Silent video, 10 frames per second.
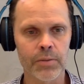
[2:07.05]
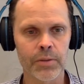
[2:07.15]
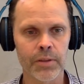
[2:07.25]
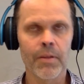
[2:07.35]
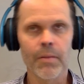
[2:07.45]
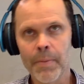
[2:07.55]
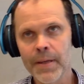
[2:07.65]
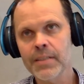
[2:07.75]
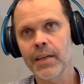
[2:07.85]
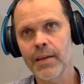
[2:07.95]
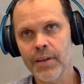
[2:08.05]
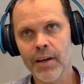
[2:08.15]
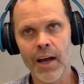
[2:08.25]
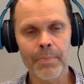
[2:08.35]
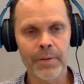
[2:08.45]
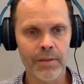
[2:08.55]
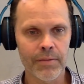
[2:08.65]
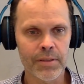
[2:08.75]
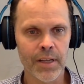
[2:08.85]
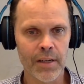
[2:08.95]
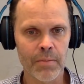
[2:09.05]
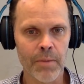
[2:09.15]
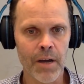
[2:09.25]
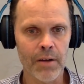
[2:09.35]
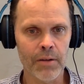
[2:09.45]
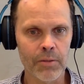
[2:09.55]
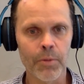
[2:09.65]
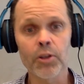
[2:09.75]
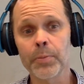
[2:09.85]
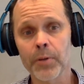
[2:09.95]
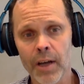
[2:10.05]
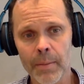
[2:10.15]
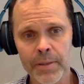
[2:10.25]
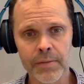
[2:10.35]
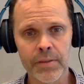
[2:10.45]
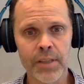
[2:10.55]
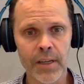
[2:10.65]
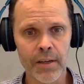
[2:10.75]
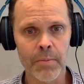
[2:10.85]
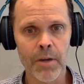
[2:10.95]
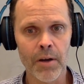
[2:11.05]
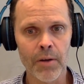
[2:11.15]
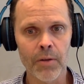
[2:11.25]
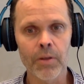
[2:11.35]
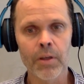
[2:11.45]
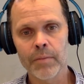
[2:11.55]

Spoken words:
where you basically have a copy of the standard model or multiple copies of the standard model